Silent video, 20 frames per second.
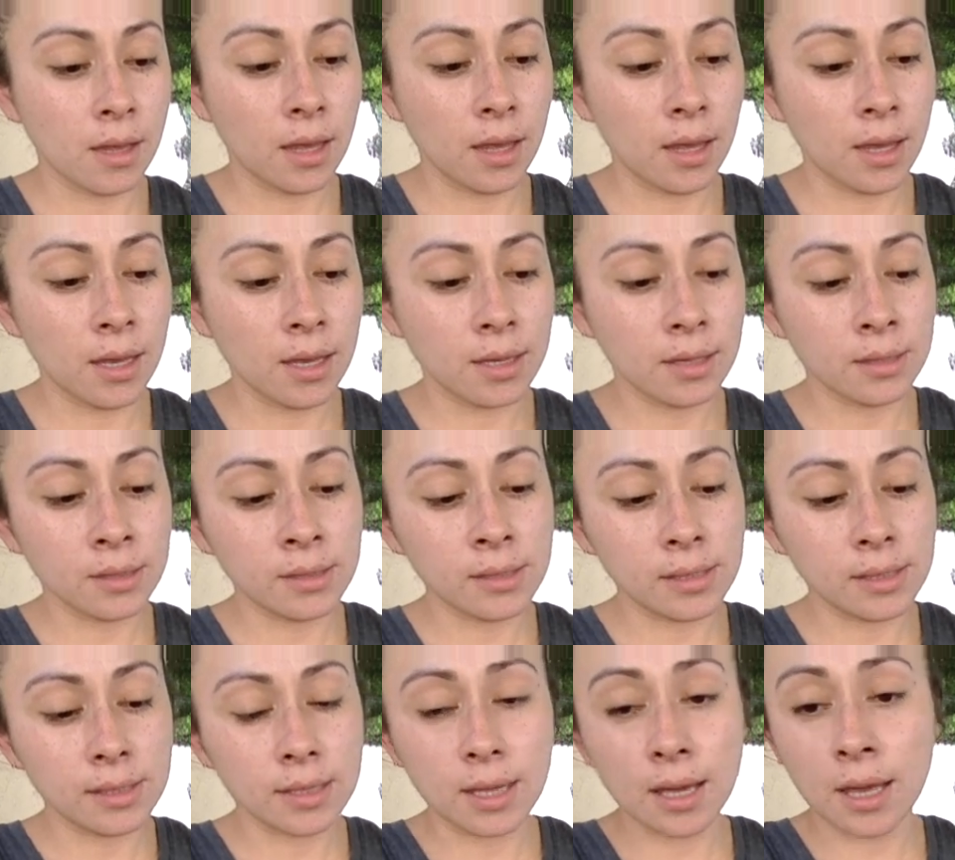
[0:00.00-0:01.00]
And
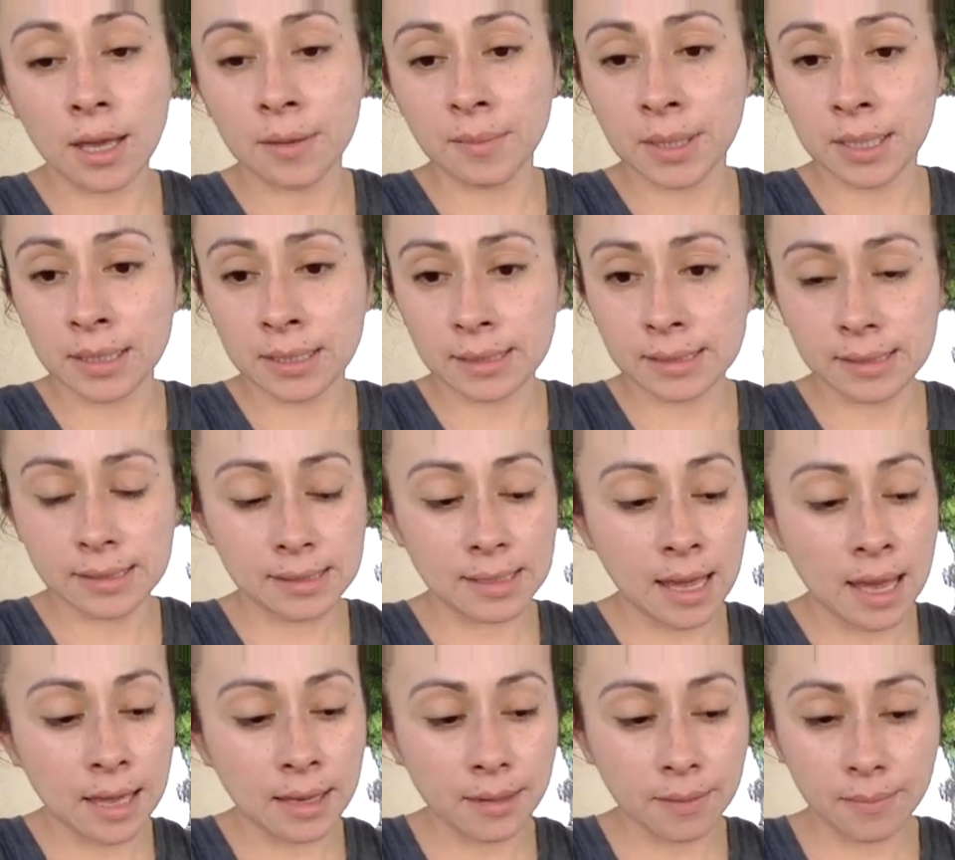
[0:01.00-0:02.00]
I'm going to
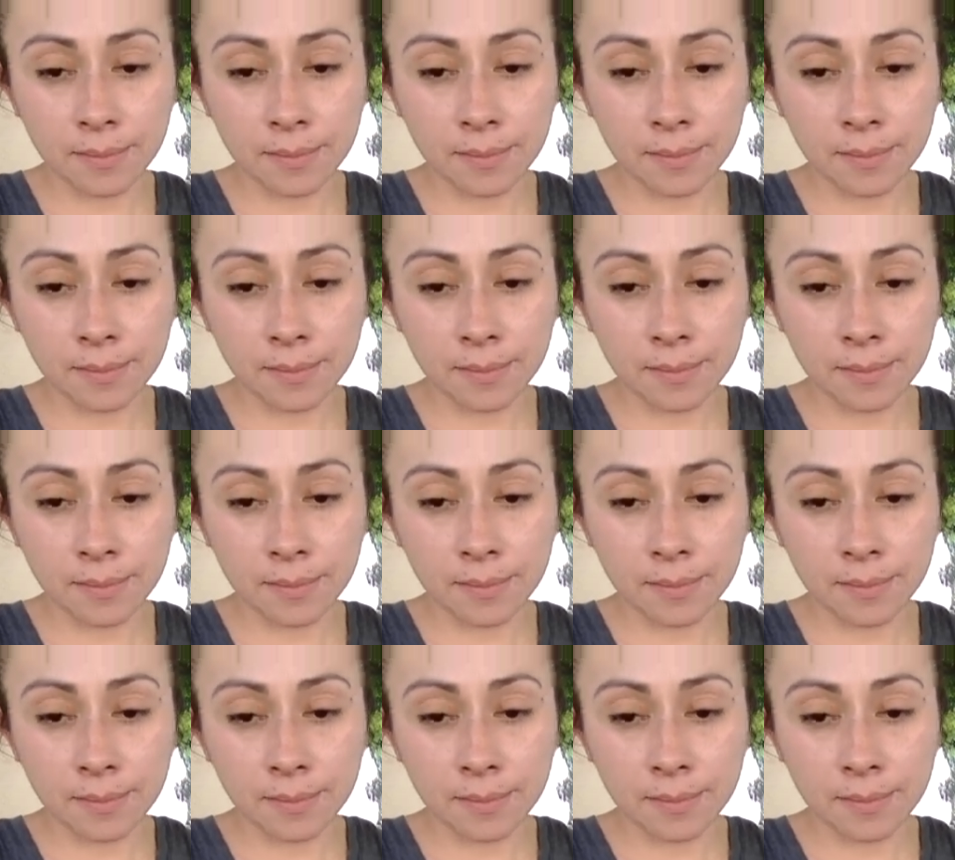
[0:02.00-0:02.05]
set